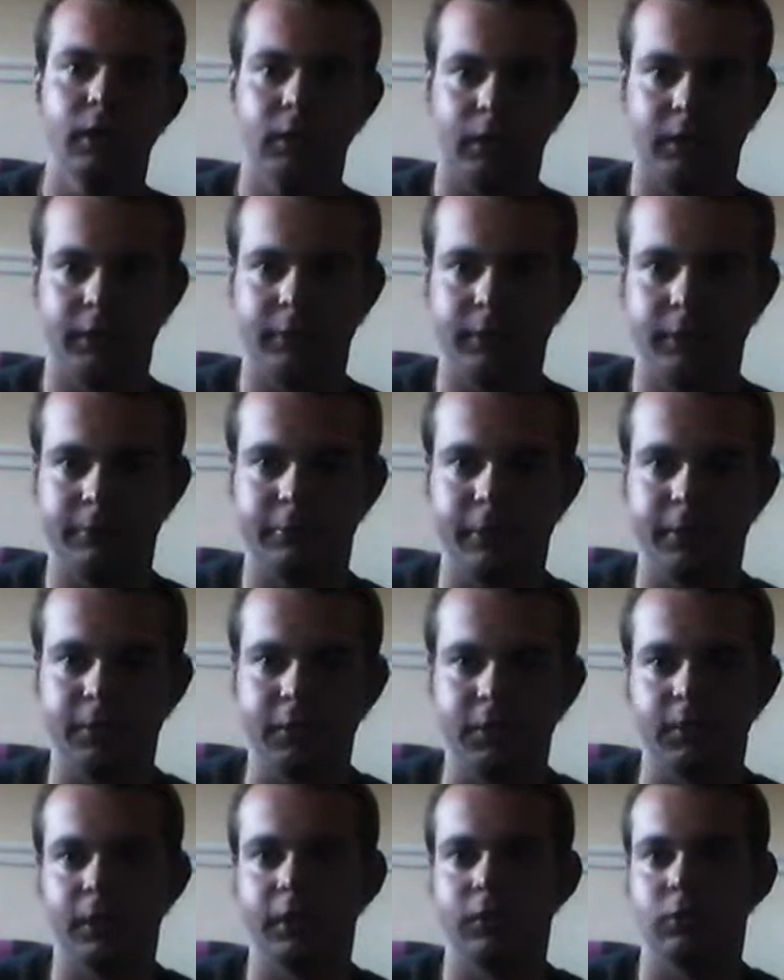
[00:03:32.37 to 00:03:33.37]
and then your friend
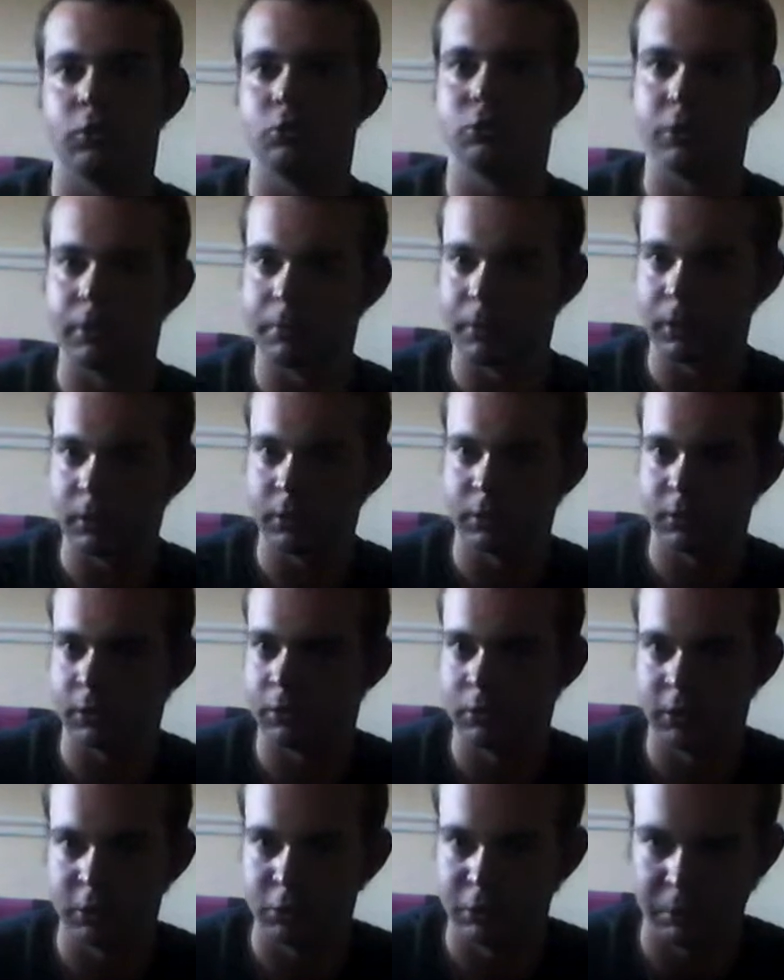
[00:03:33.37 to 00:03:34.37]
decides to
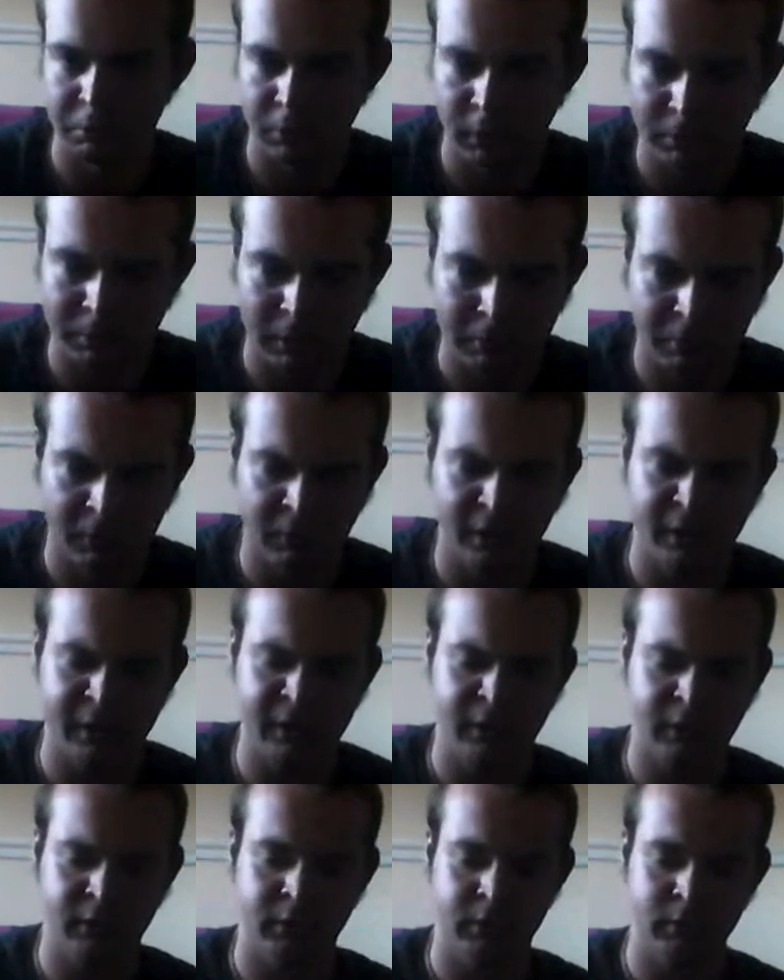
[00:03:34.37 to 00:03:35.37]
suddenly trips up by
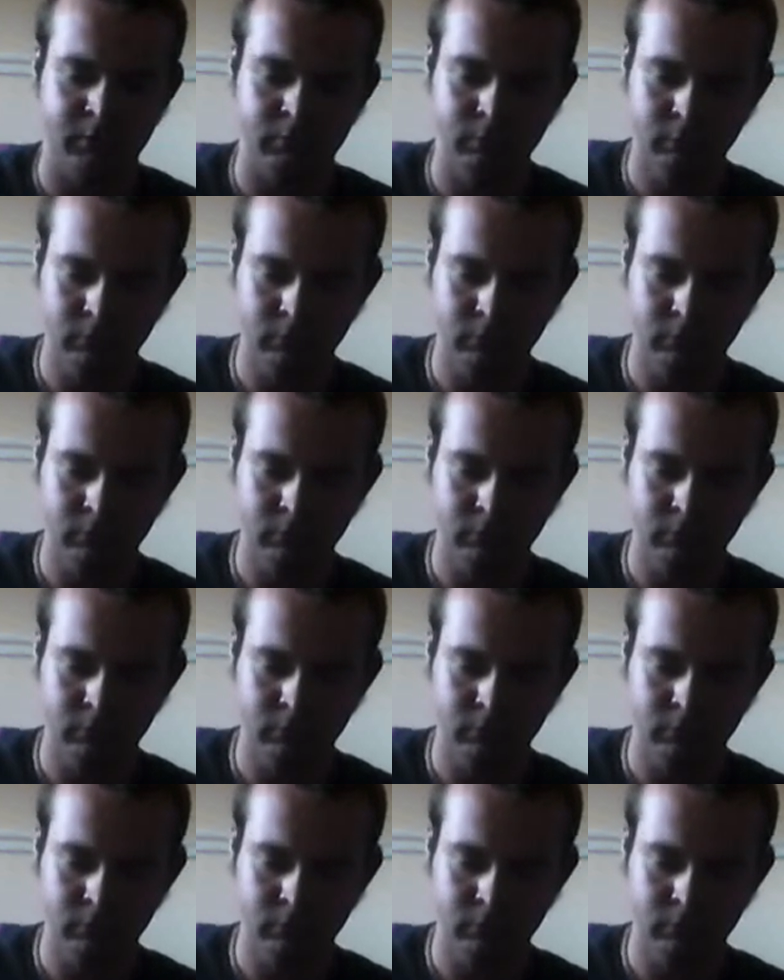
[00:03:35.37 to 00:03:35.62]
mistake,